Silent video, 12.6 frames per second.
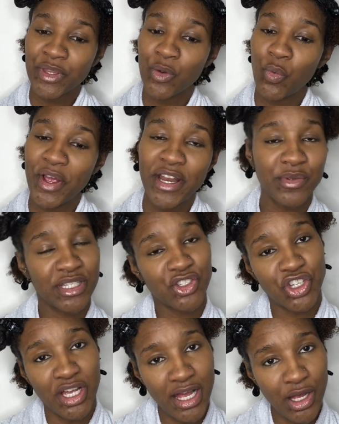When I was a
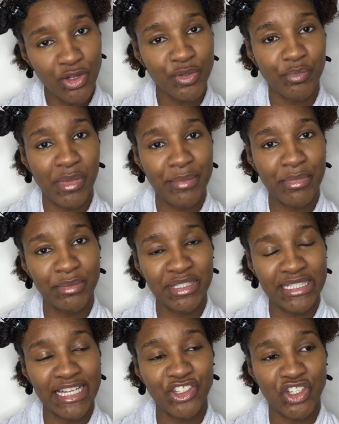child, my mum
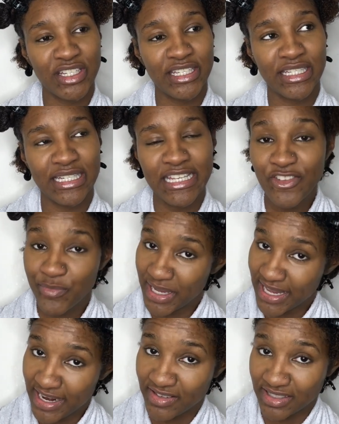didn't actually leave my
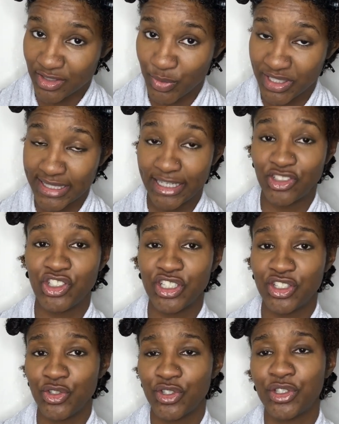hair as a twist out. She
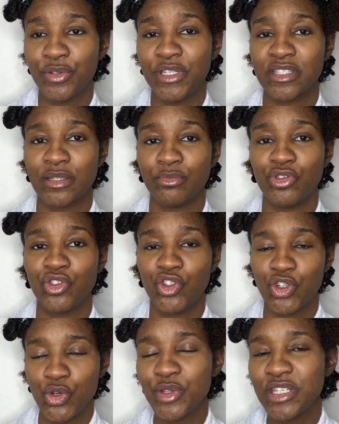just used to do it in some
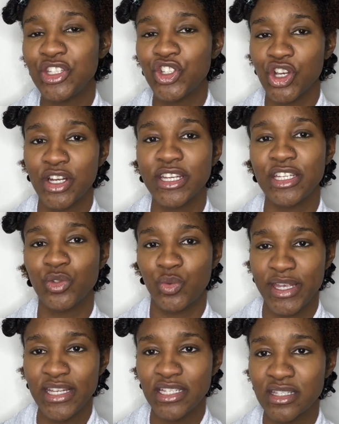juicy, chunky
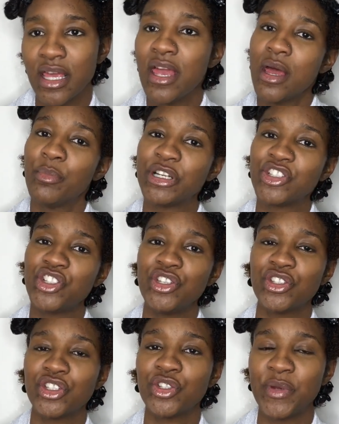twists, but she
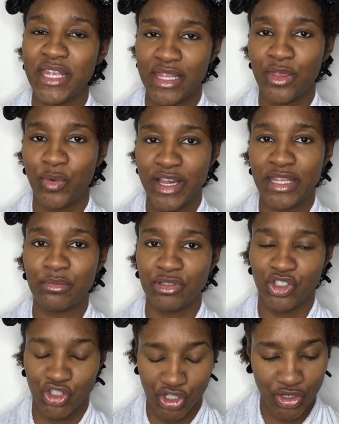used to do it in the way that I'm
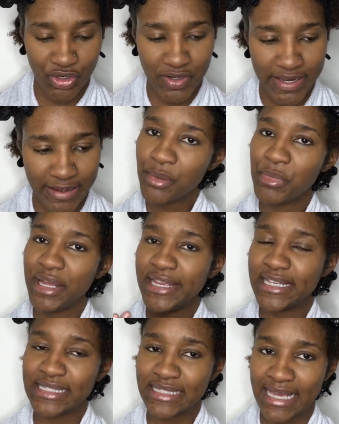gonna show you now. My
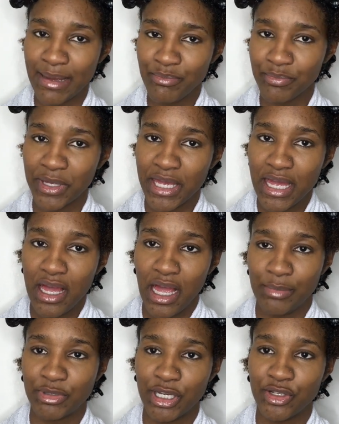hair's damp.
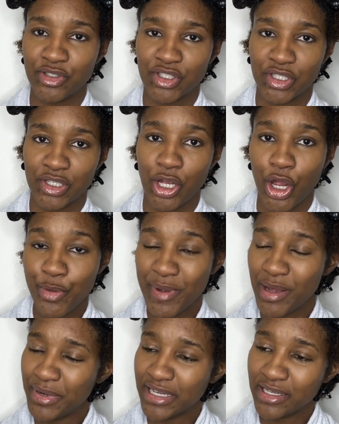I'm going to comb
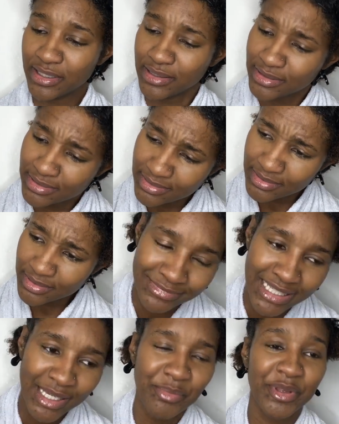out my curls,
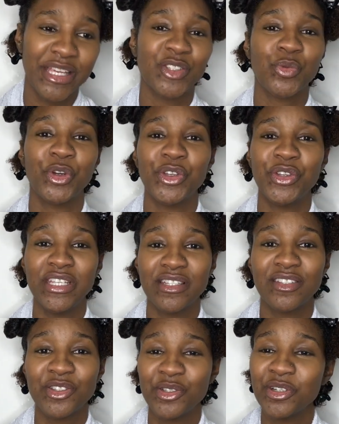but that's what you need
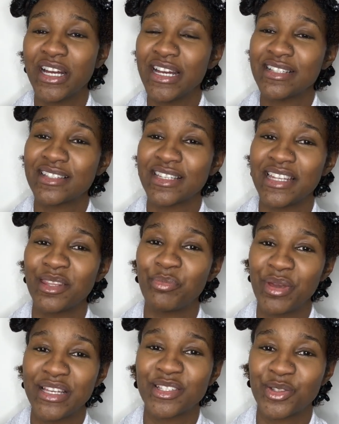to do, guys, to get the
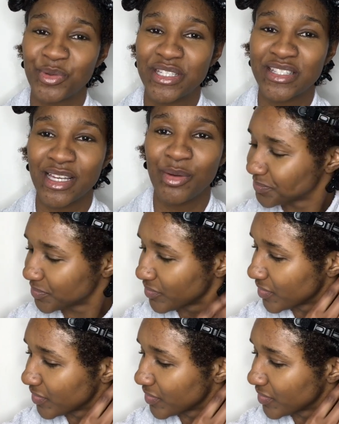best twist up.